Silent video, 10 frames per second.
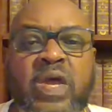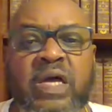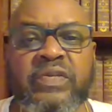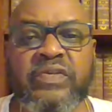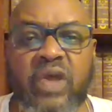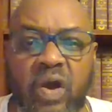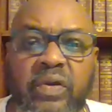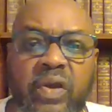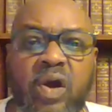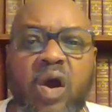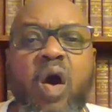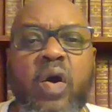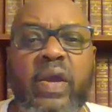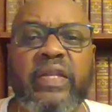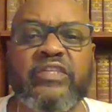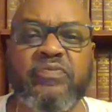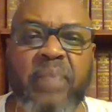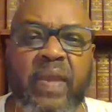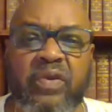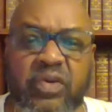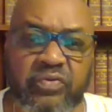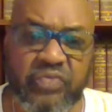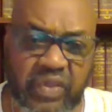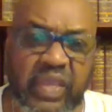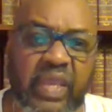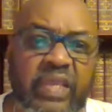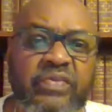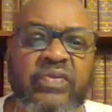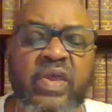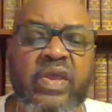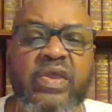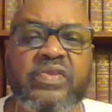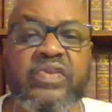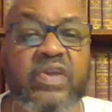No, and expect good things to